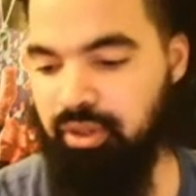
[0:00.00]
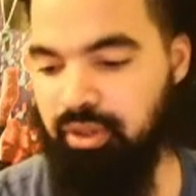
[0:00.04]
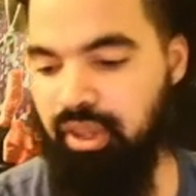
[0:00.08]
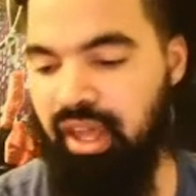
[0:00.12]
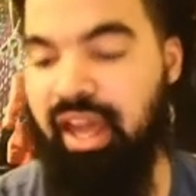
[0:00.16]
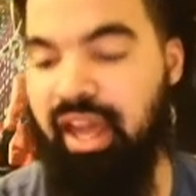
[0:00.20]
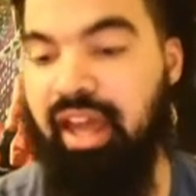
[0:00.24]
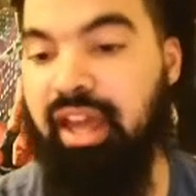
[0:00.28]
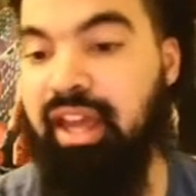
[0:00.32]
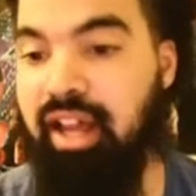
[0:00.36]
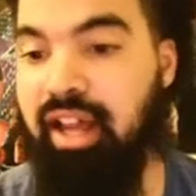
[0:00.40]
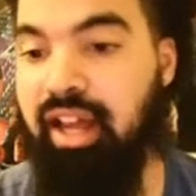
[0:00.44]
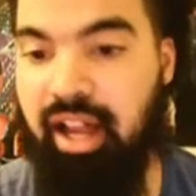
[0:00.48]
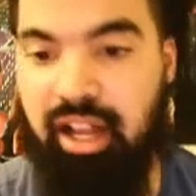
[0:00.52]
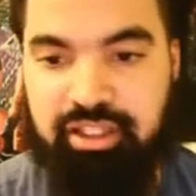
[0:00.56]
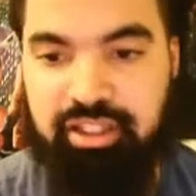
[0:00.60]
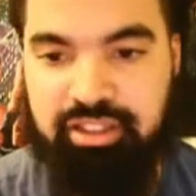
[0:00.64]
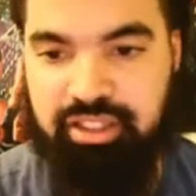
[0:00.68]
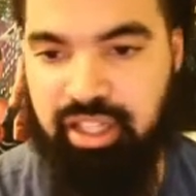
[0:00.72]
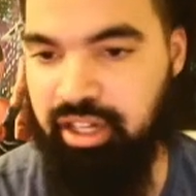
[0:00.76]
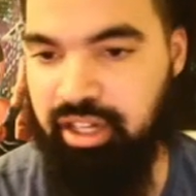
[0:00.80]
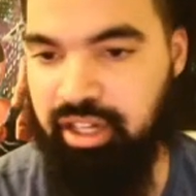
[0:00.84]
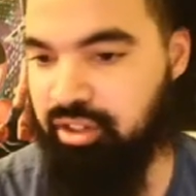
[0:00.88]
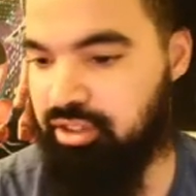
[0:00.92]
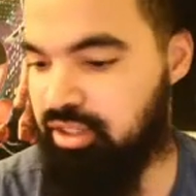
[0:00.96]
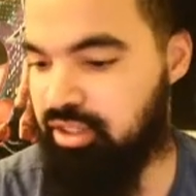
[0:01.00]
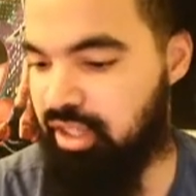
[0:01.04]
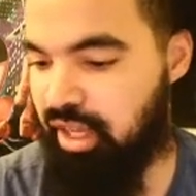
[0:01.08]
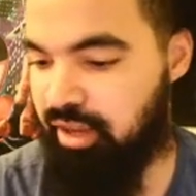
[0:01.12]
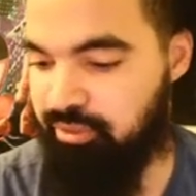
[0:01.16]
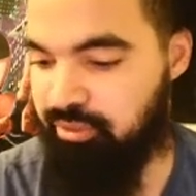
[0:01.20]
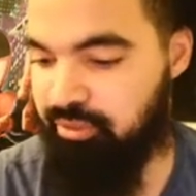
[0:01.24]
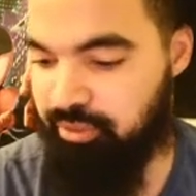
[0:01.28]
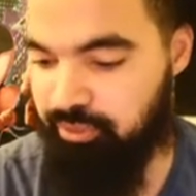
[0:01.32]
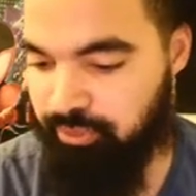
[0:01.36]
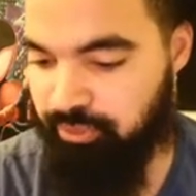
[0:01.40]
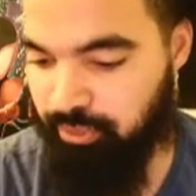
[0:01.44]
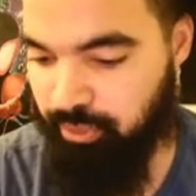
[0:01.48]
Agons that you're
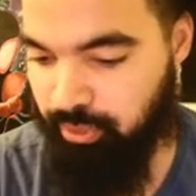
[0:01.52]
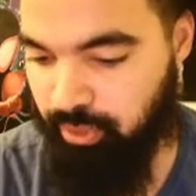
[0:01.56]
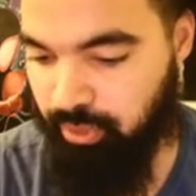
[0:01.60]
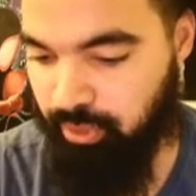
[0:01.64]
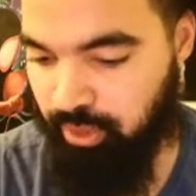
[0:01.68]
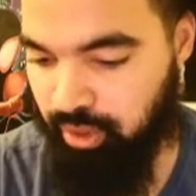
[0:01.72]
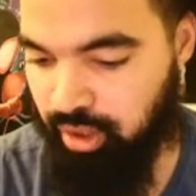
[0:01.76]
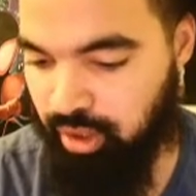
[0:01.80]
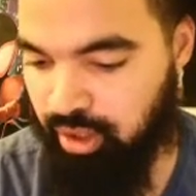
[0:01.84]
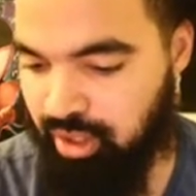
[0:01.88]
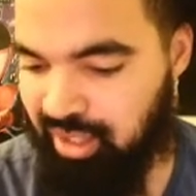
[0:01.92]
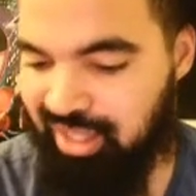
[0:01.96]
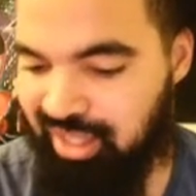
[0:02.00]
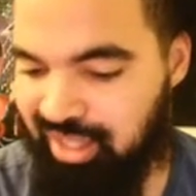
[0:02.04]
saving for.